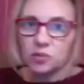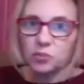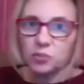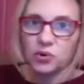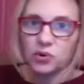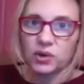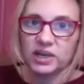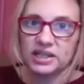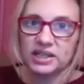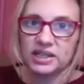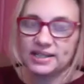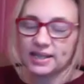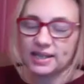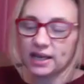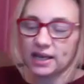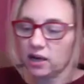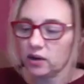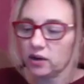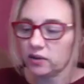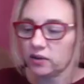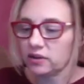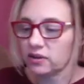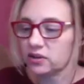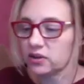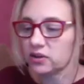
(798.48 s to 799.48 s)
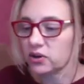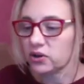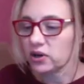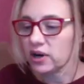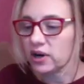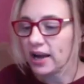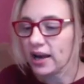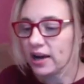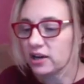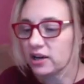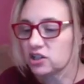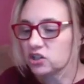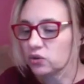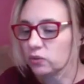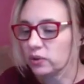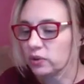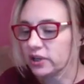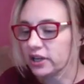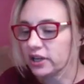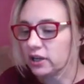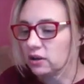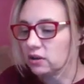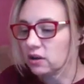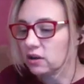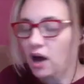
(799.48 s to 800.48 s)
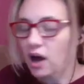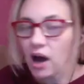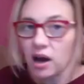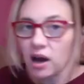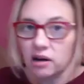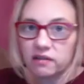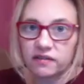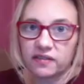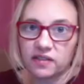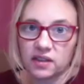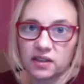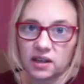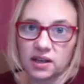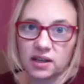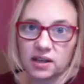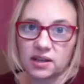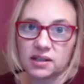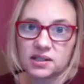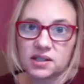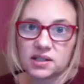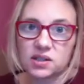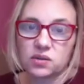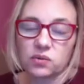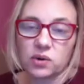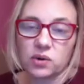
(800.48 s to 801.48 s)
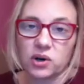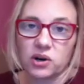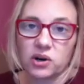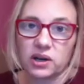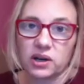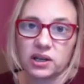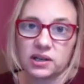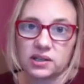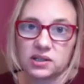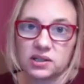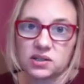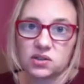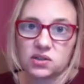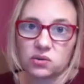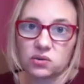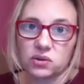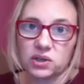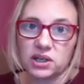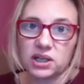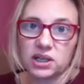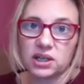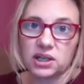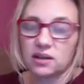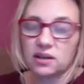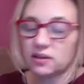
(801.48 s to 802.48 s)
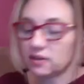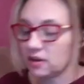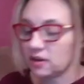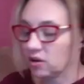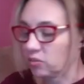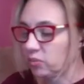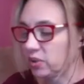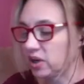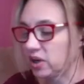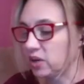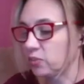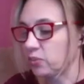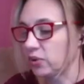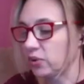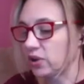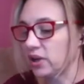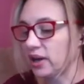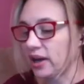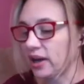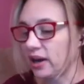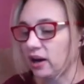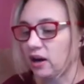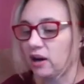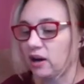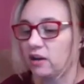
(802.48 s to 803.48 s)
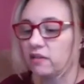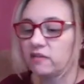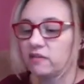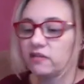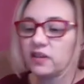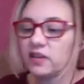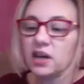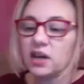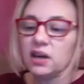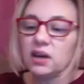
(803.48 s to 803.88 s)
points out that there are actually a lot of things throughout history that people have